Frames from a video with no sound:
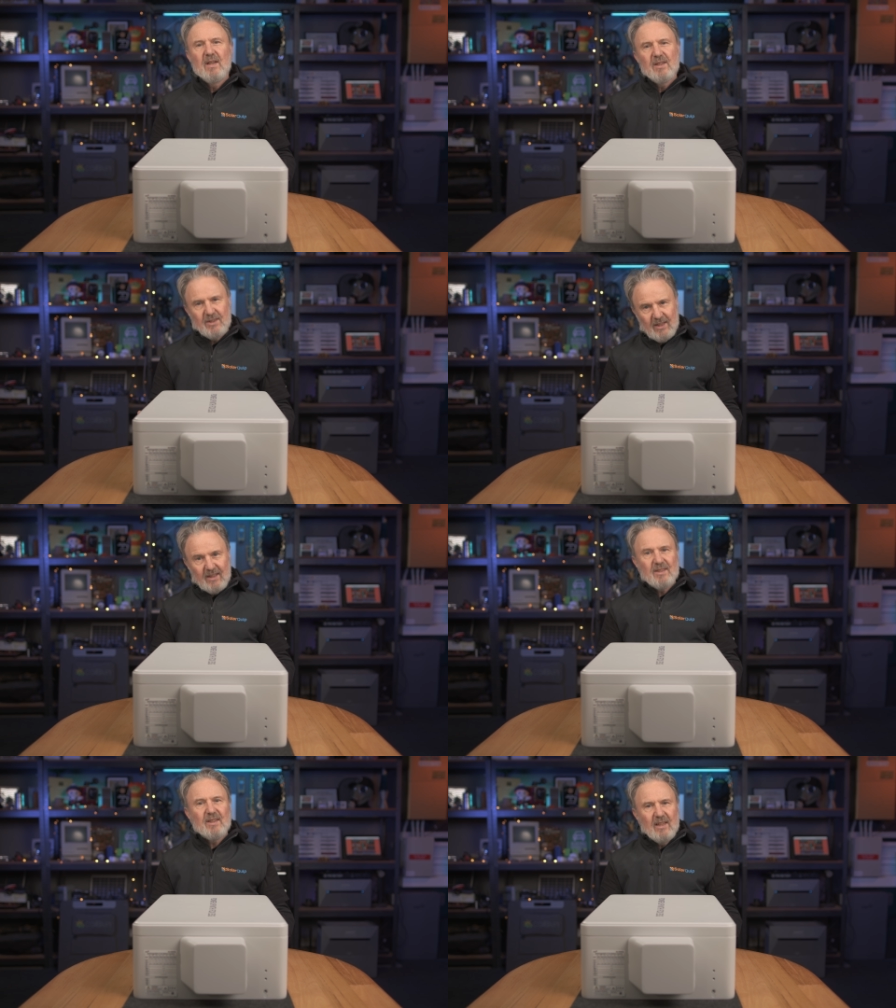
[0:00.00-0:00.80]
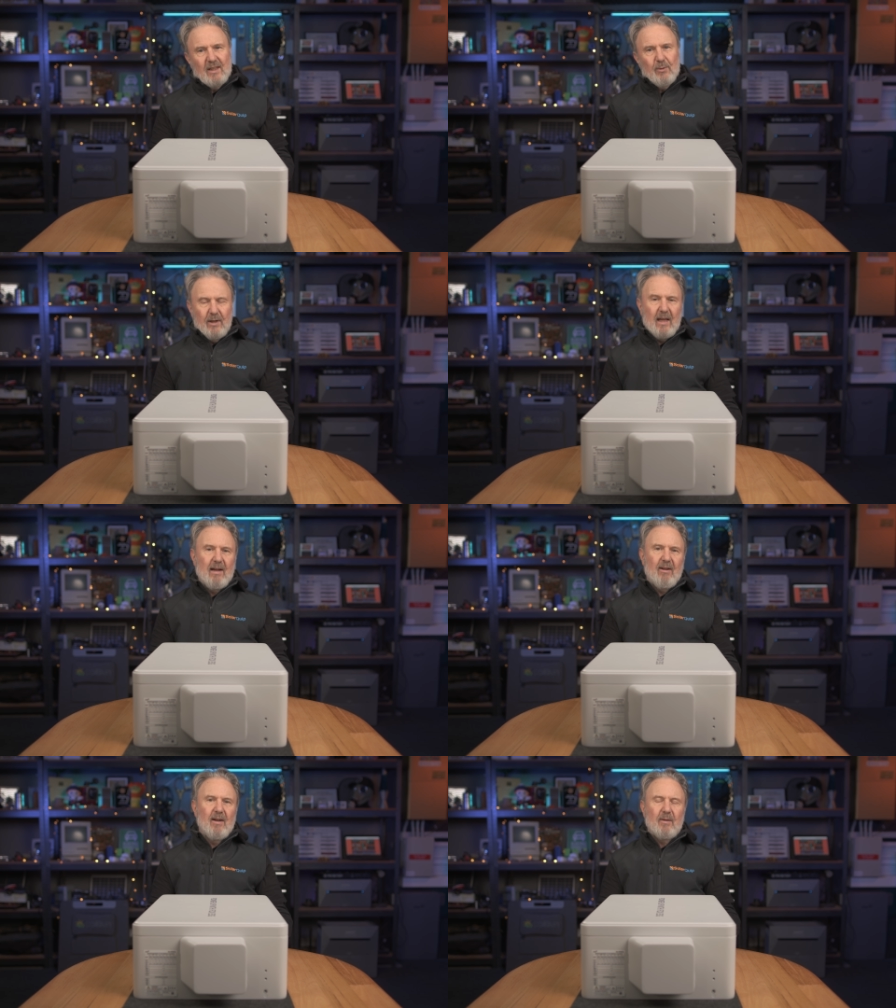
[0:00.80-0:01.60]
6 kilowatt
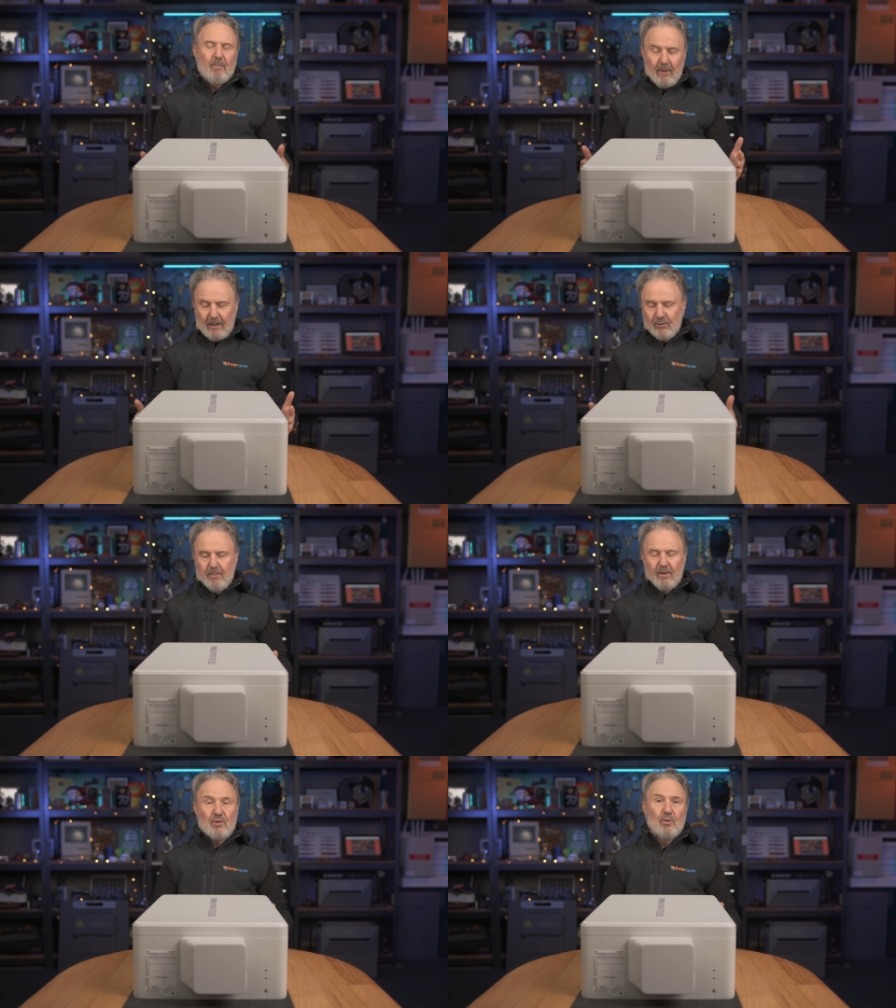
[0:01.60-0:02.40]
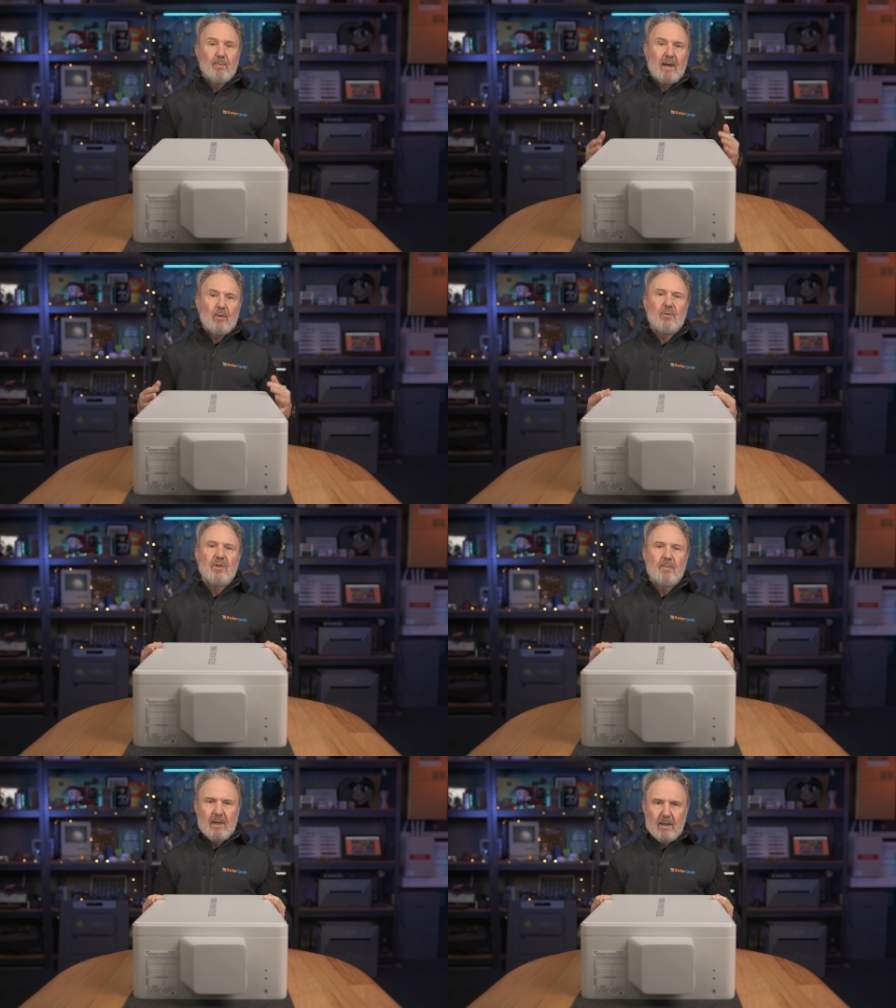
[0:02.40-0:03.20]
hour battery module, but with
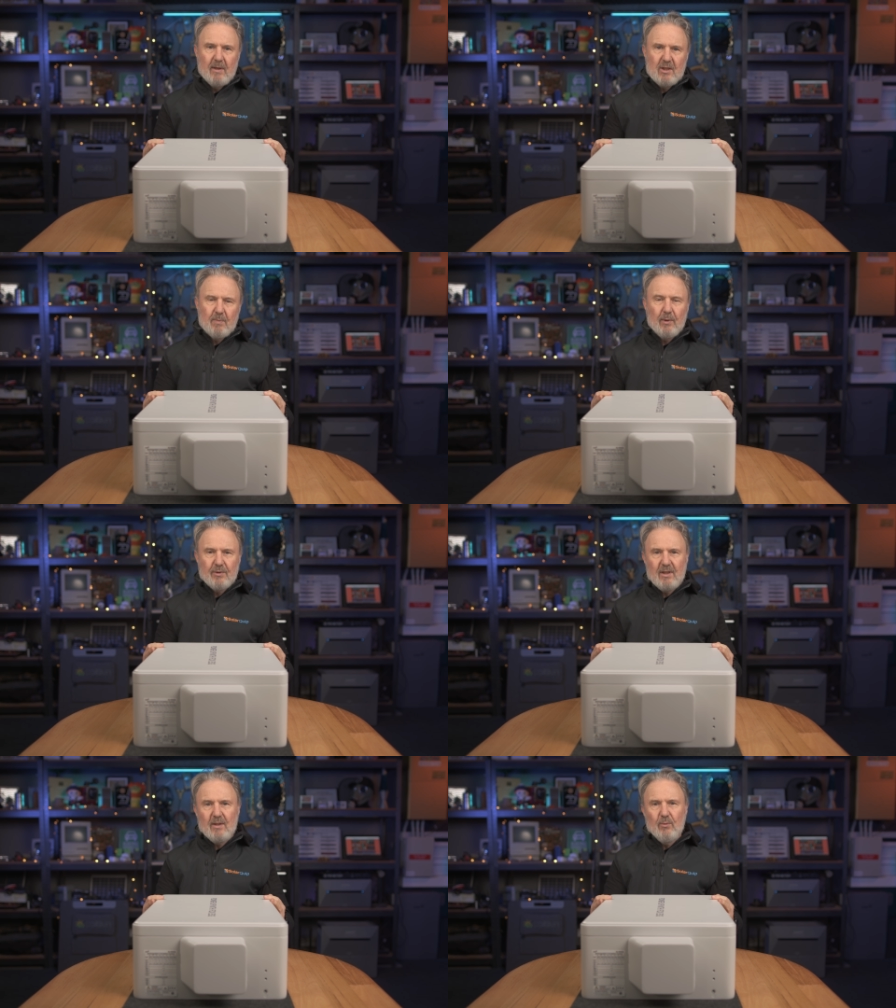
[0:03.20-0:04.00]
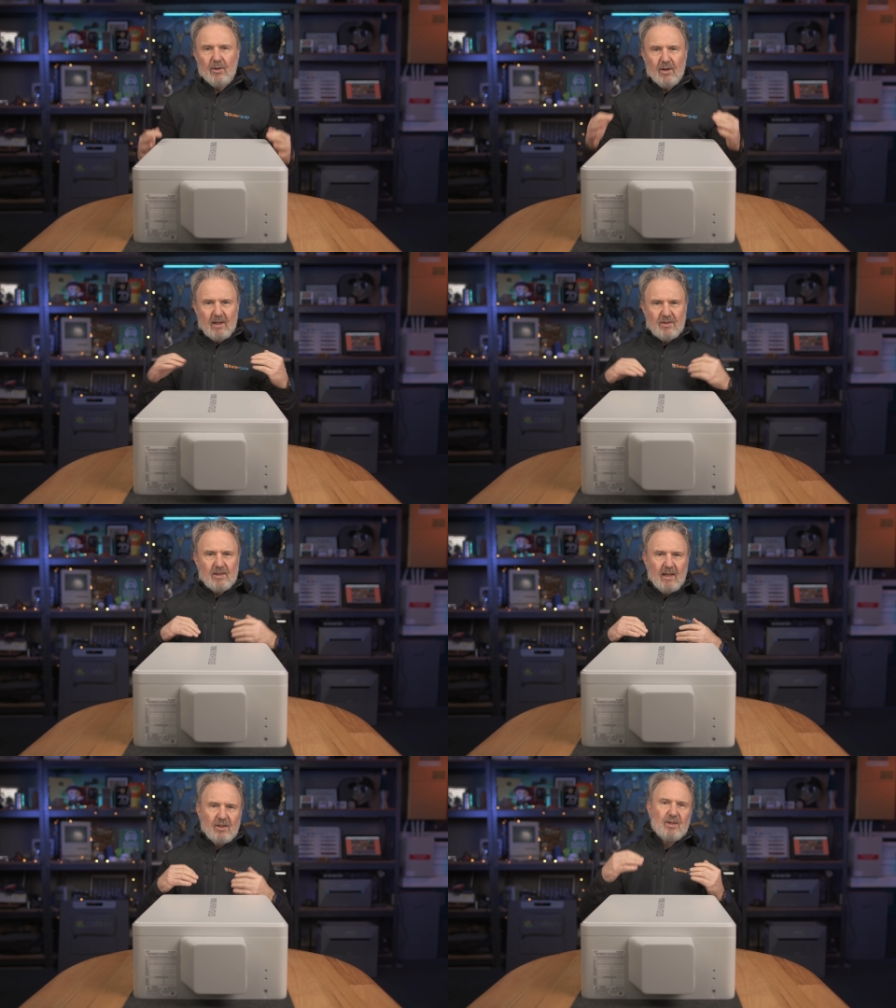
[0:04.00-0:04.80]
the BMS built in with
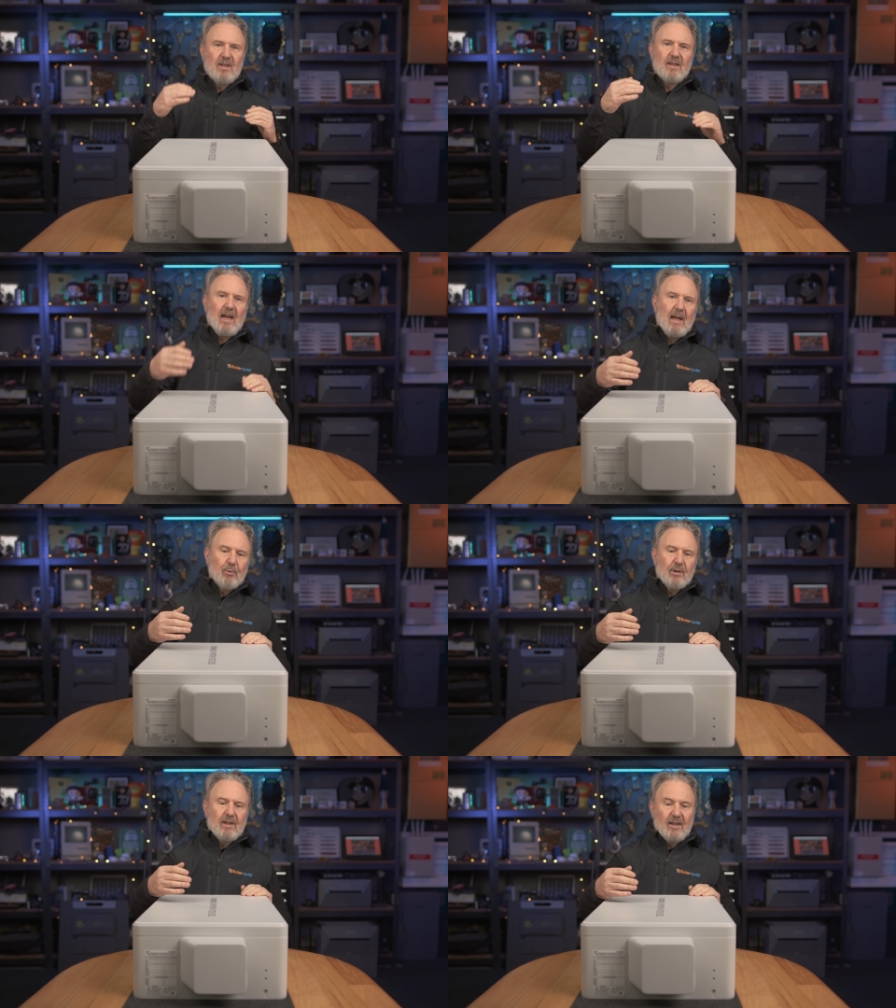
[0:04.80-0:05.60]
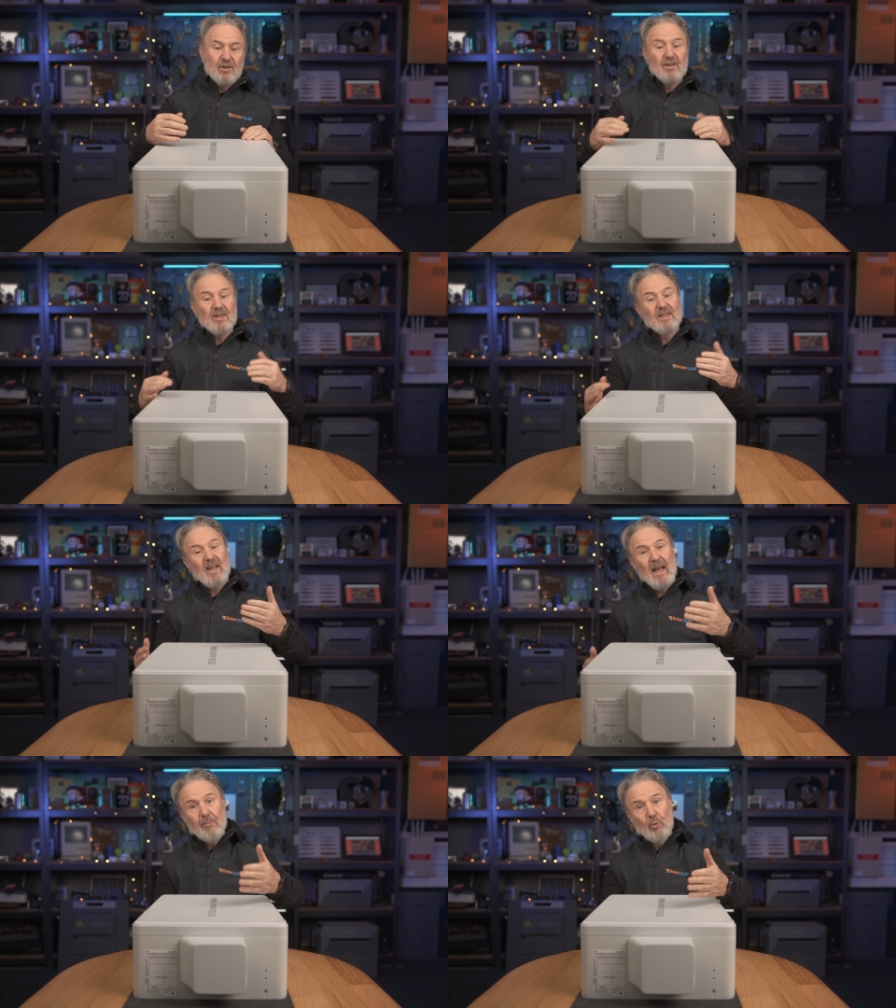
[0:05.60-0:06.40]
isolation and cable connections and
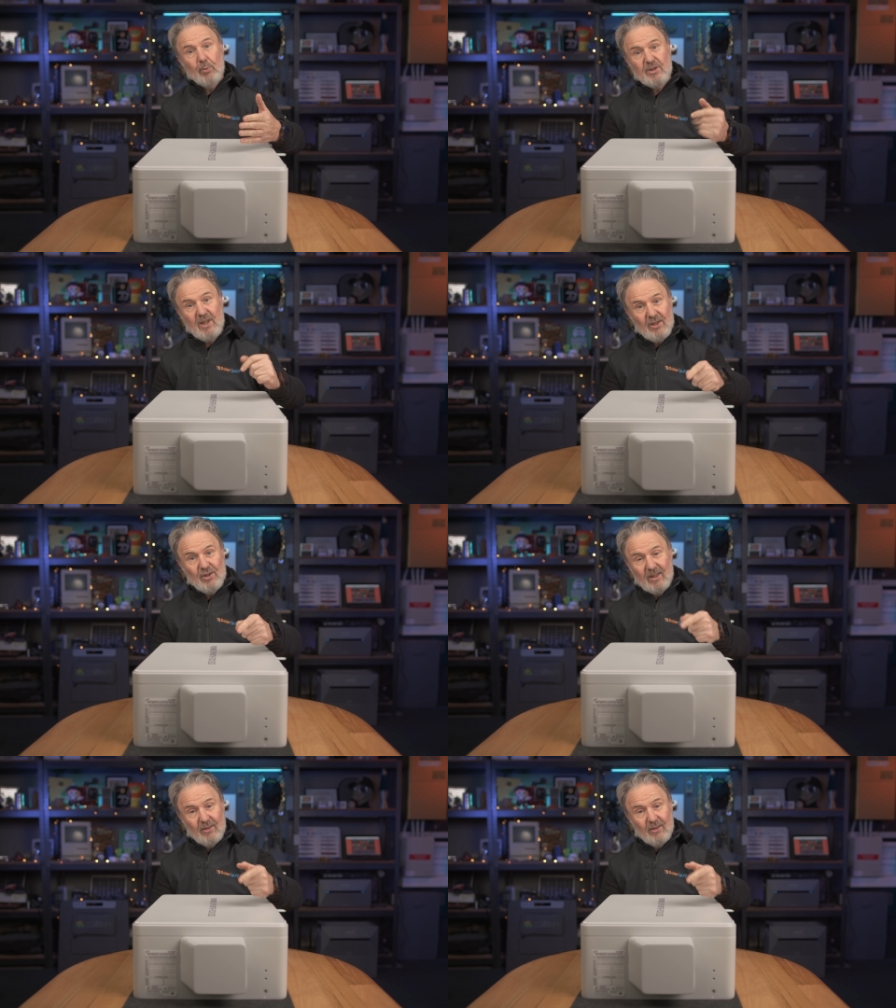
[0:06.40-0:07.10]
cable protection.